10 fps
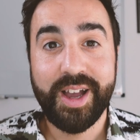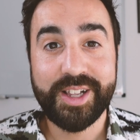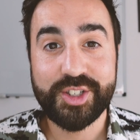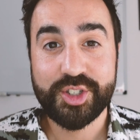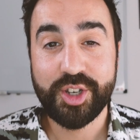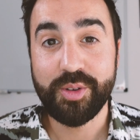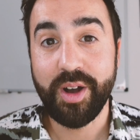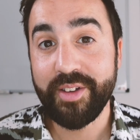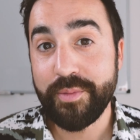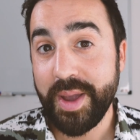And so
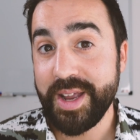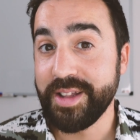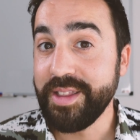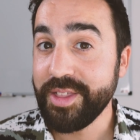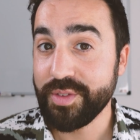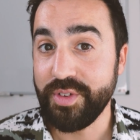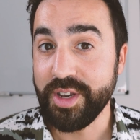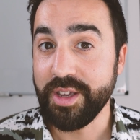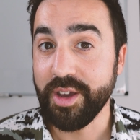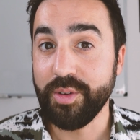I've made another
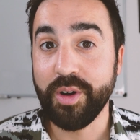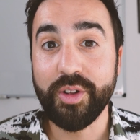video